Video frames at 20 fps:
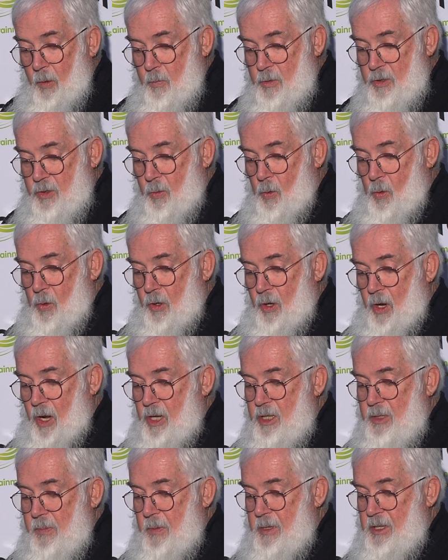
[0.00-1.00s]
was
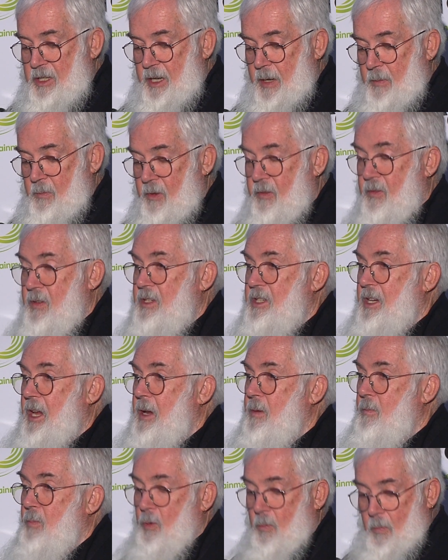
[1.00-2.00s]
organised by some of the
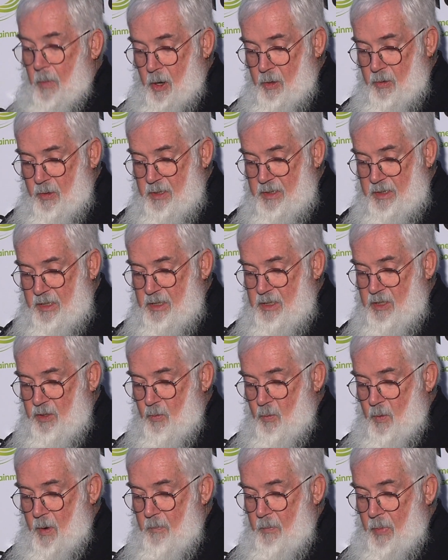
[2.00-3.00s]
same promoters as
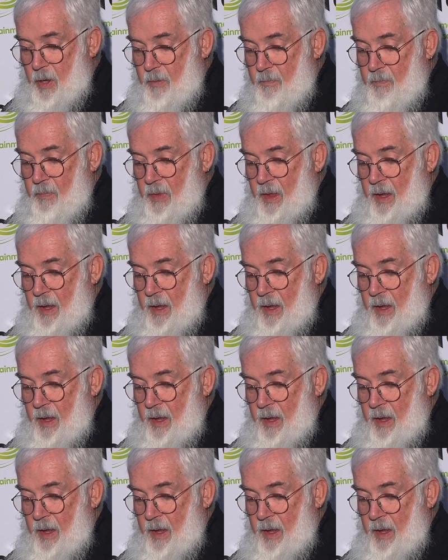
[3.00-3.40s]
Arimba